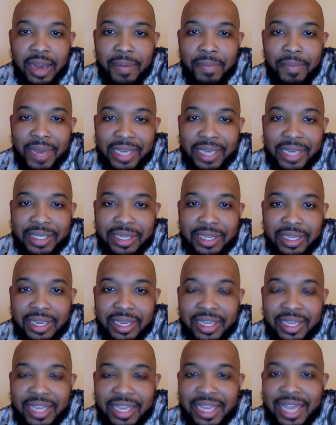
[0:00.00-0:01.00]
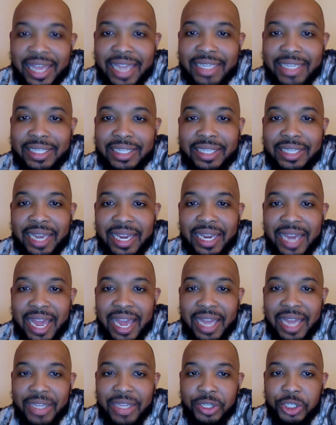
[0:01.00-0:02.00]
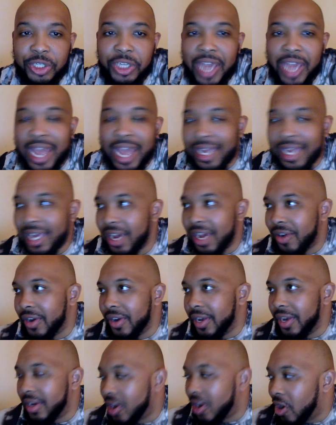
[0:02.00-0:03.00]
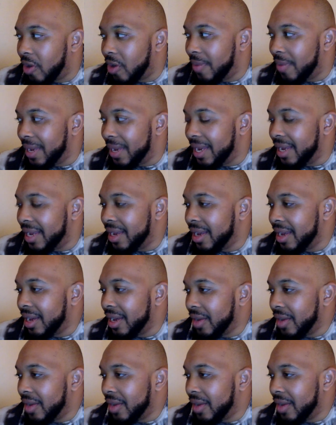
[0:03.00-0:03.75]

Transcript: Basically, they like to say that Shaq carried Kobe,